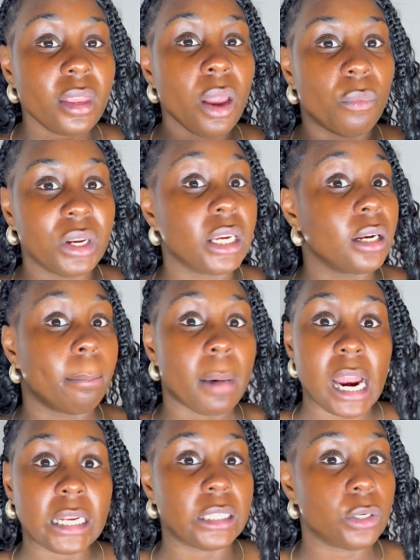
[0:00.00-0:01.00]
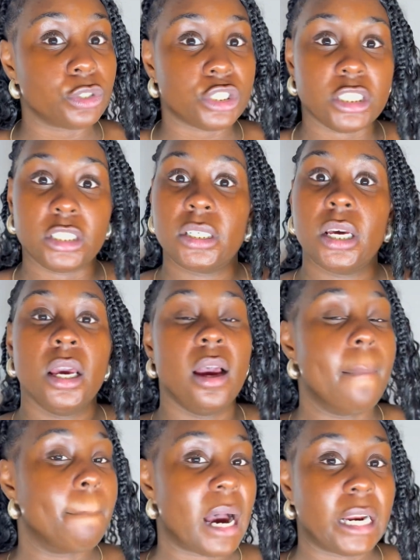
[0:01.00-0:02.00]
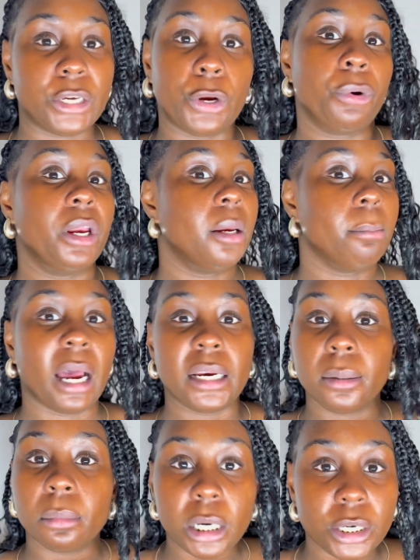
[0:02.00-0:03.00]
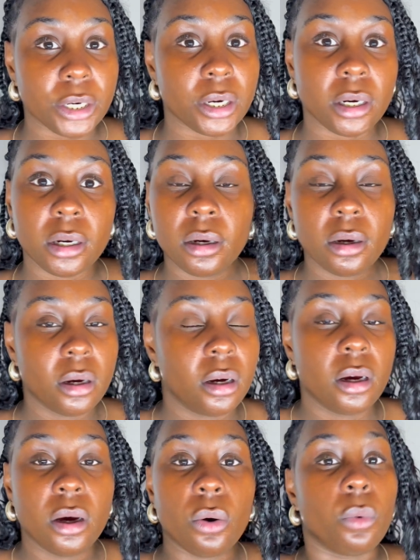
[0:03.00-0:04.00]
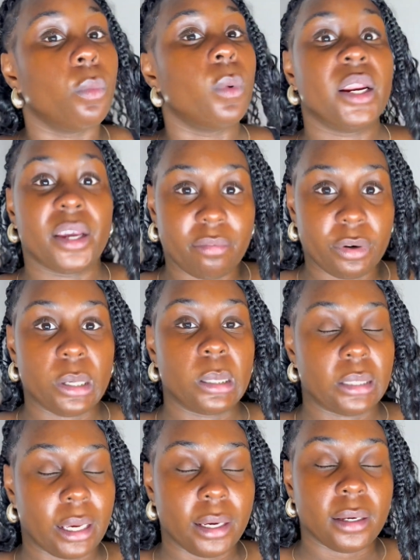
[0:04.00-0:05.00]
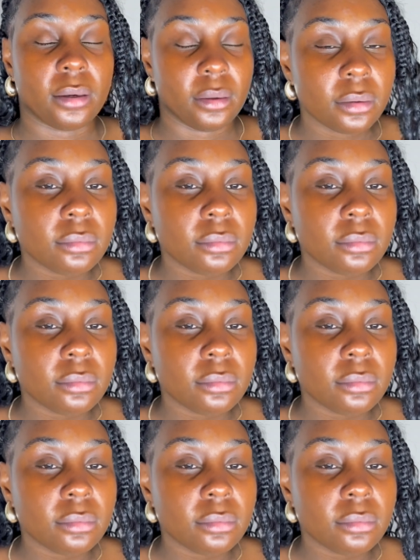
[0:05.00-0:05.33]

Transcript: We need a body lotion, body cream, body butter, whatever. Like,